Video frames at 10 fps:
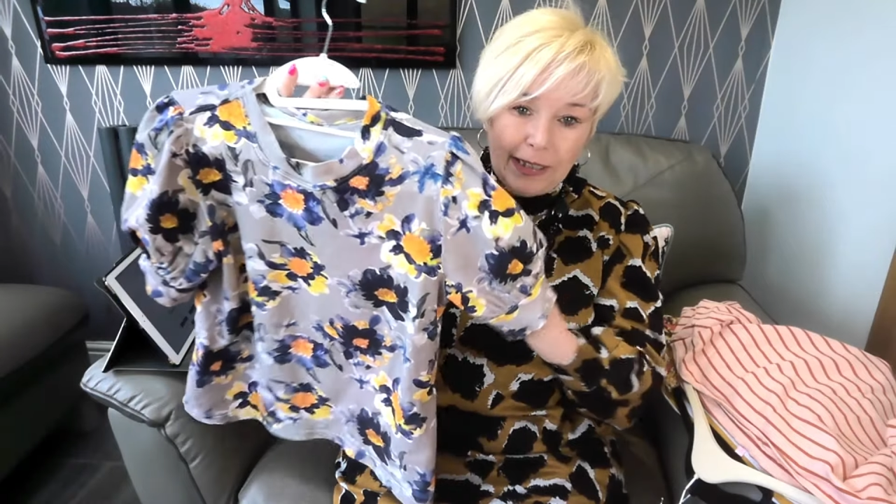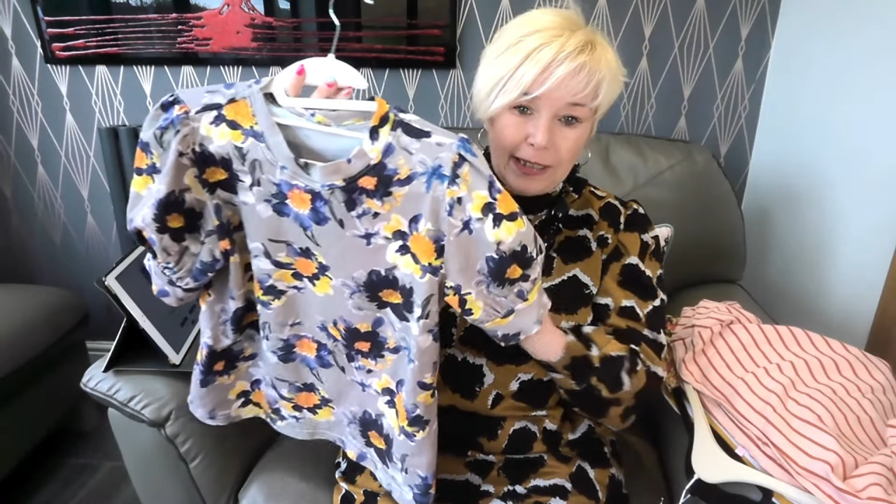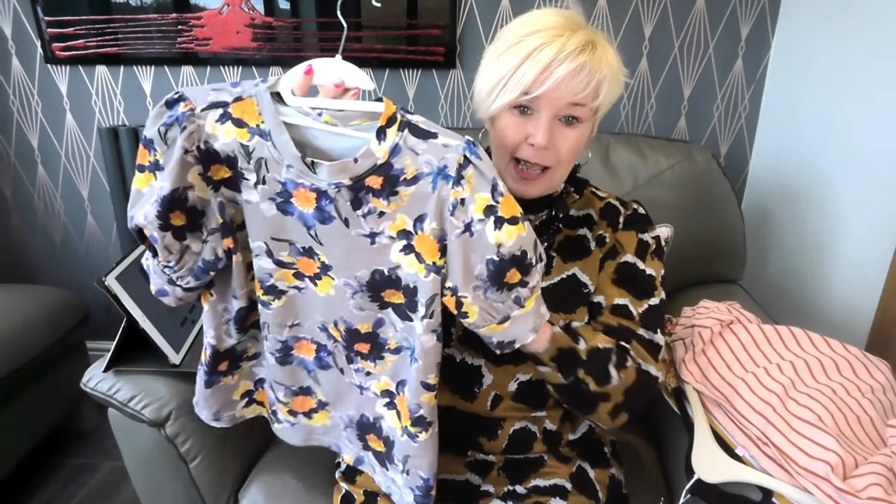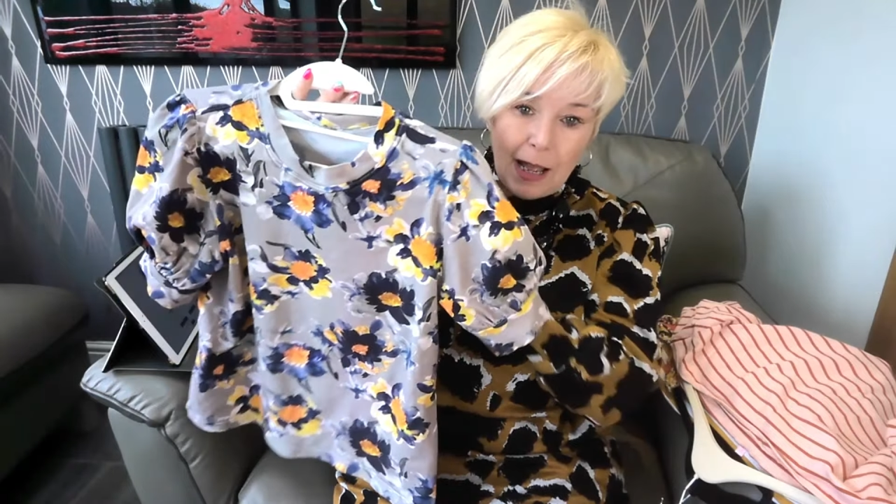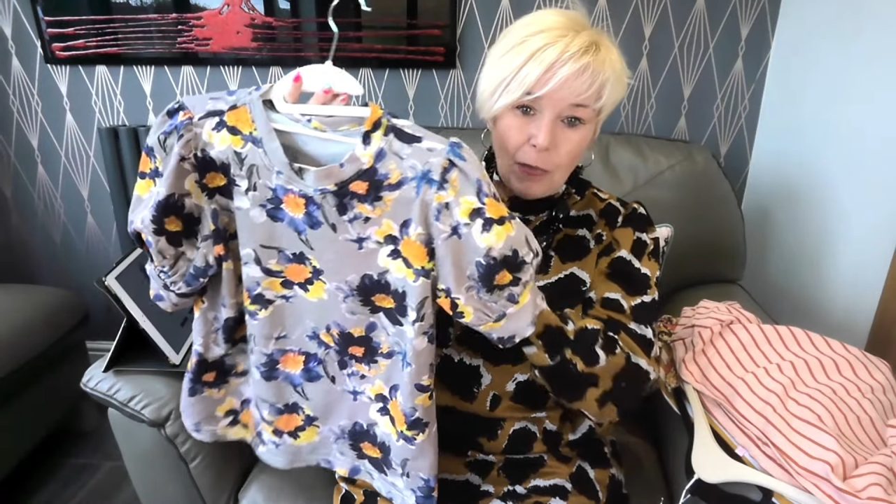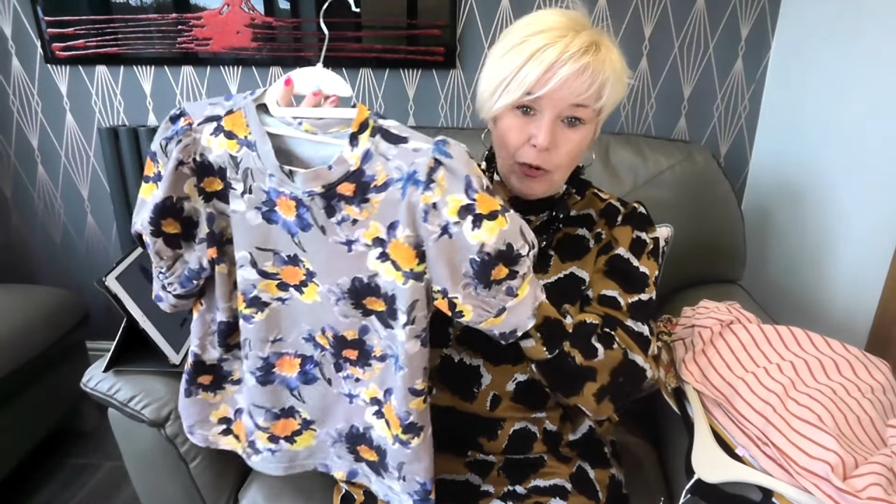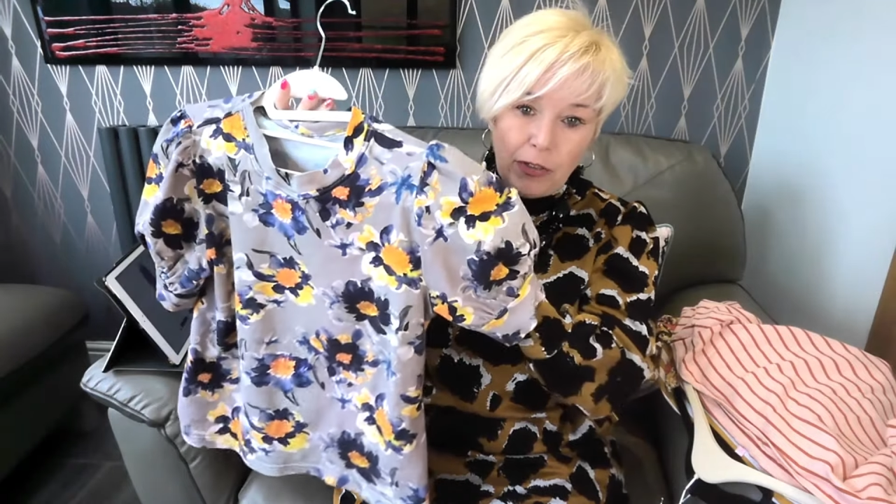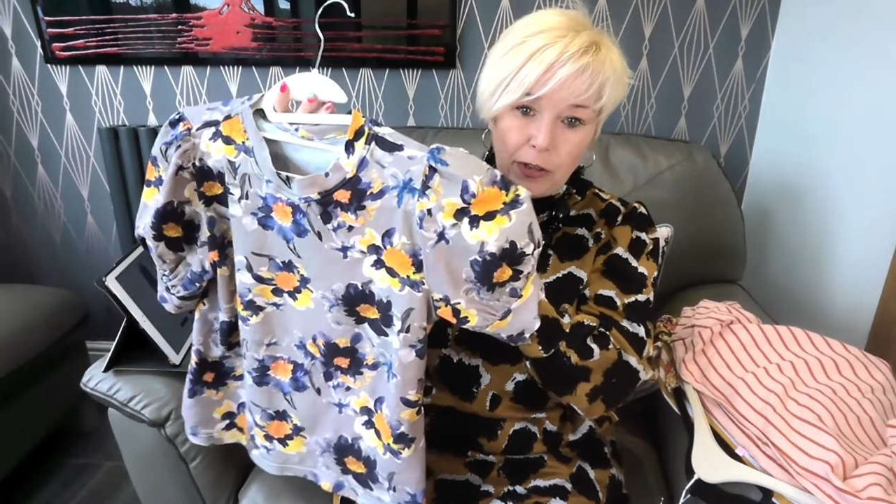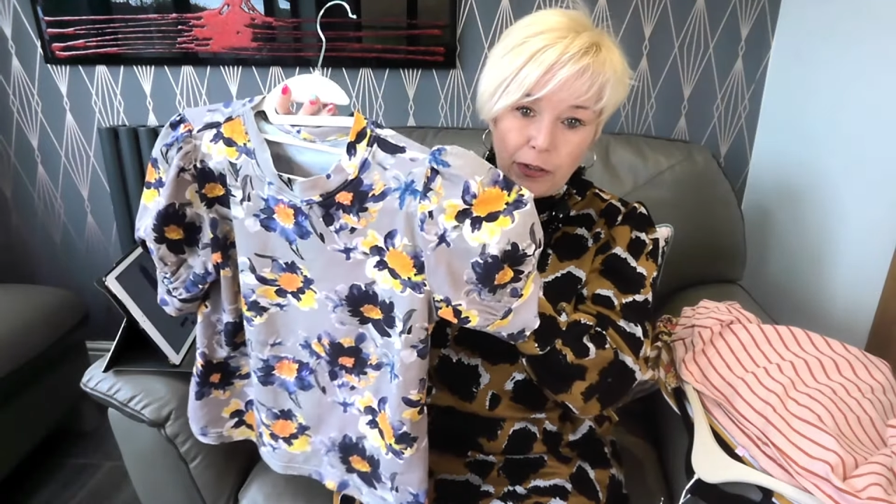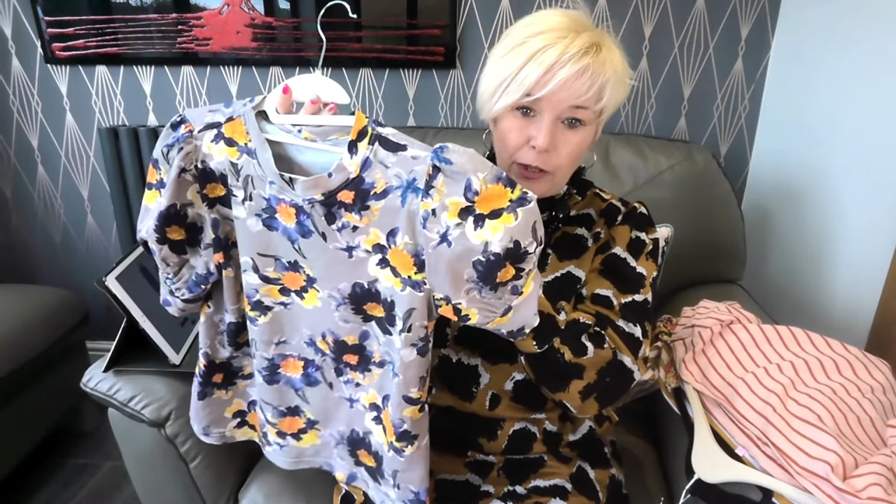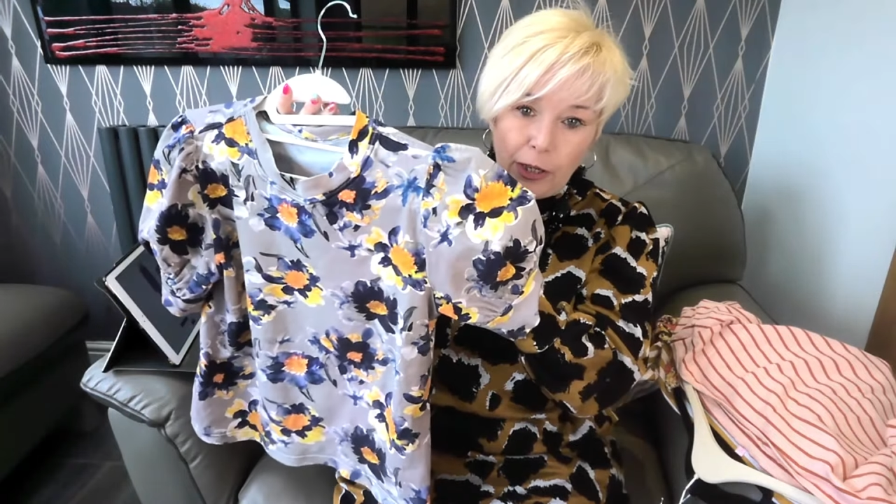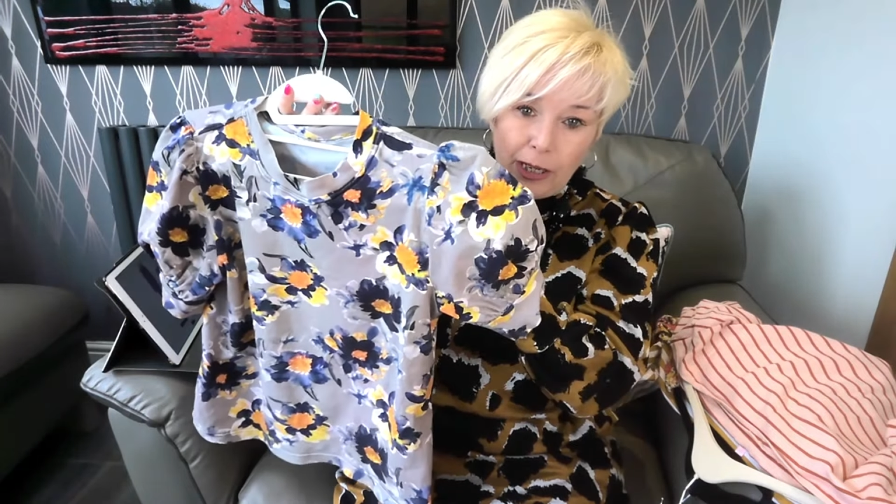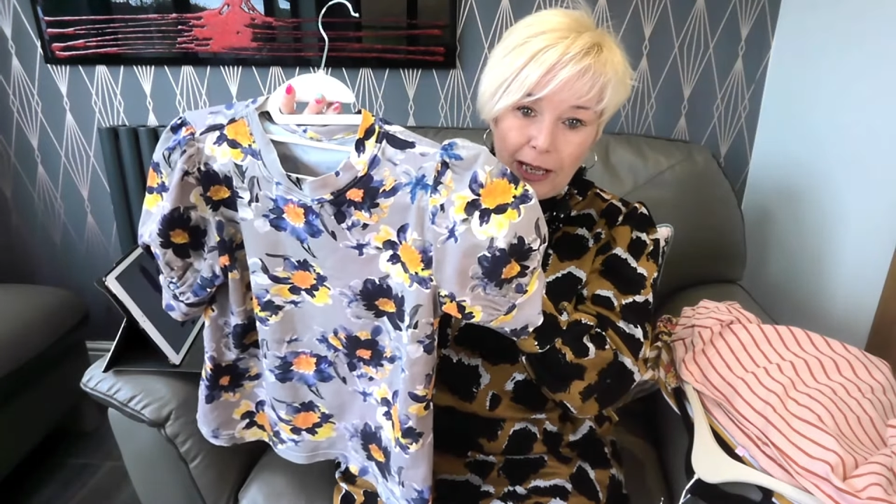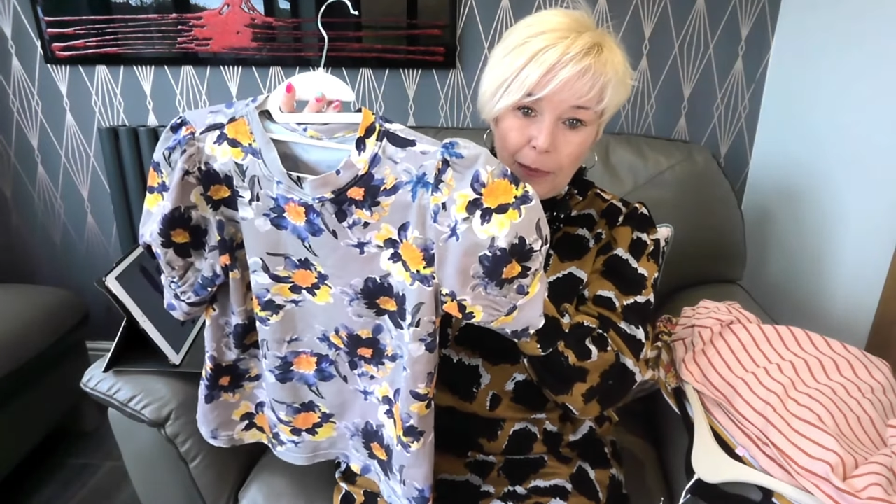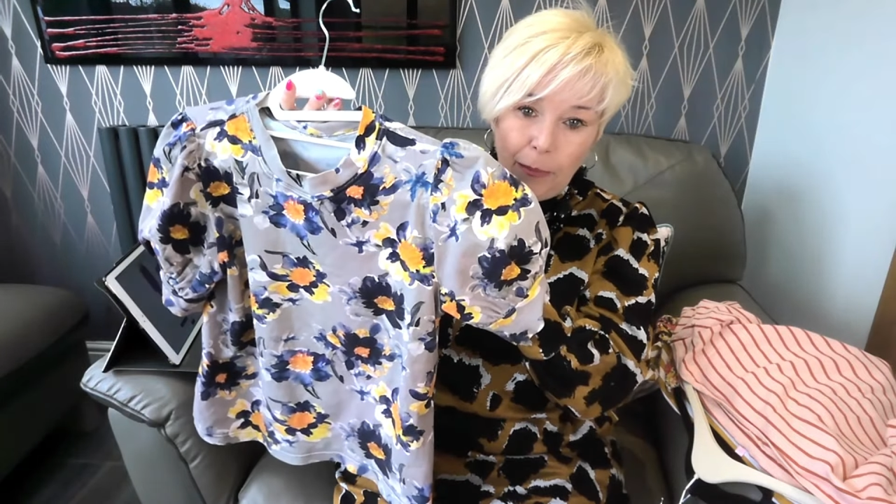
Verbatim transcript: is that with the